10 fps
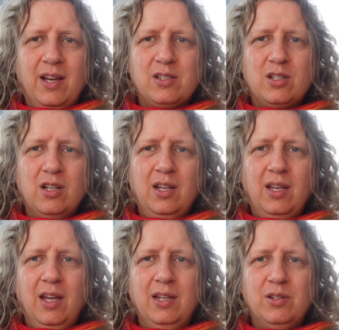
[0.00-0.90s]

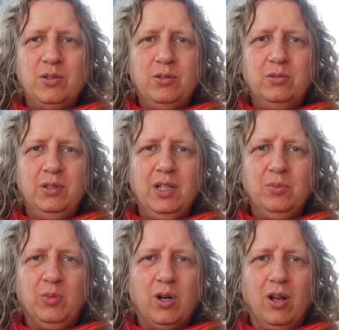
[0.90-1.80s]
actually into real
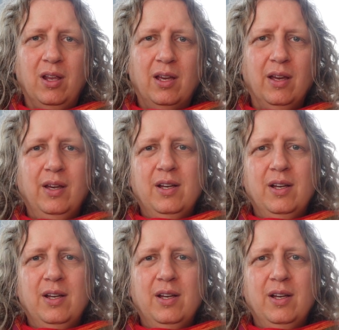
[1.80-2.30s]
modeling?